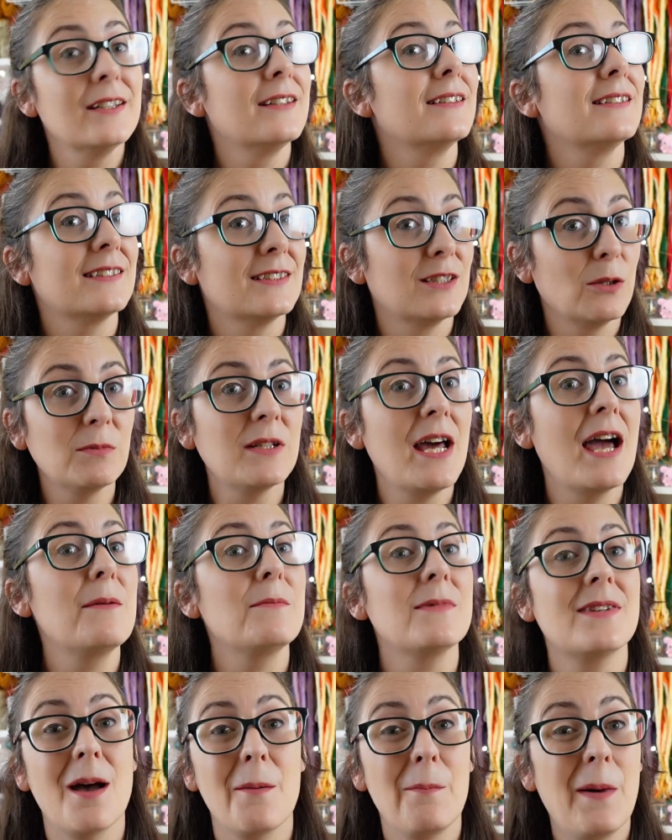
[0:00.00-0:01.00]

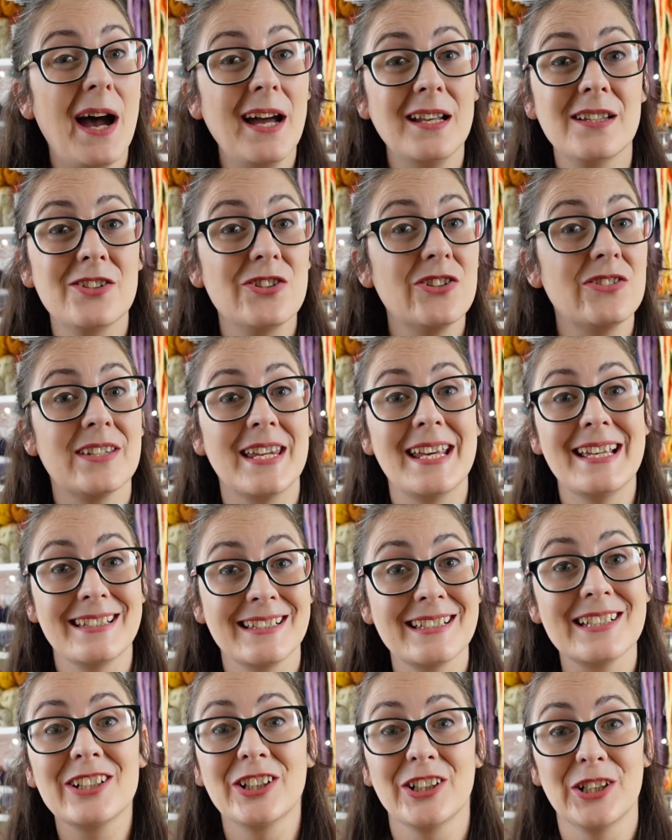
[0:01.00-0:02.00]
Sometimes a pattern just
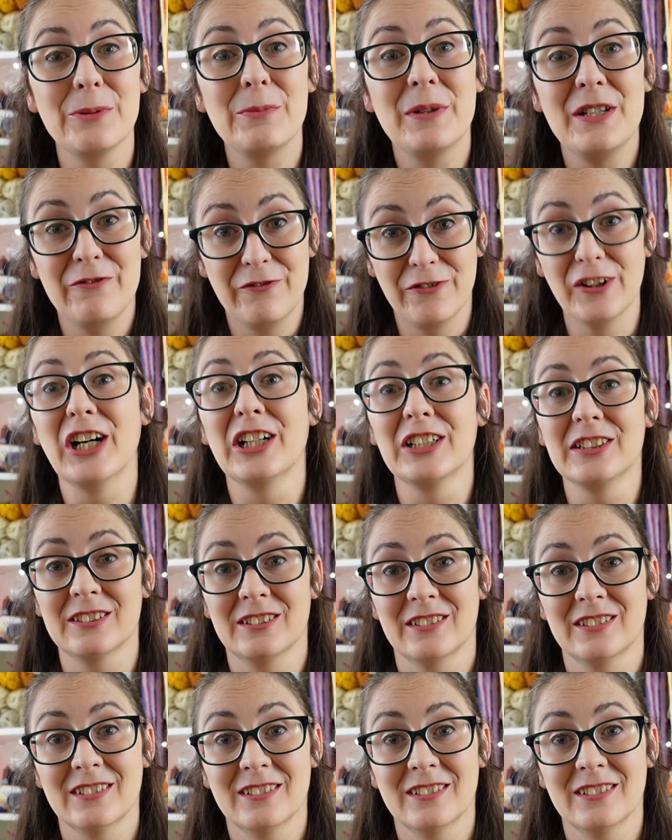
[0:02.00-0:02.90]
isn't gonna be fun.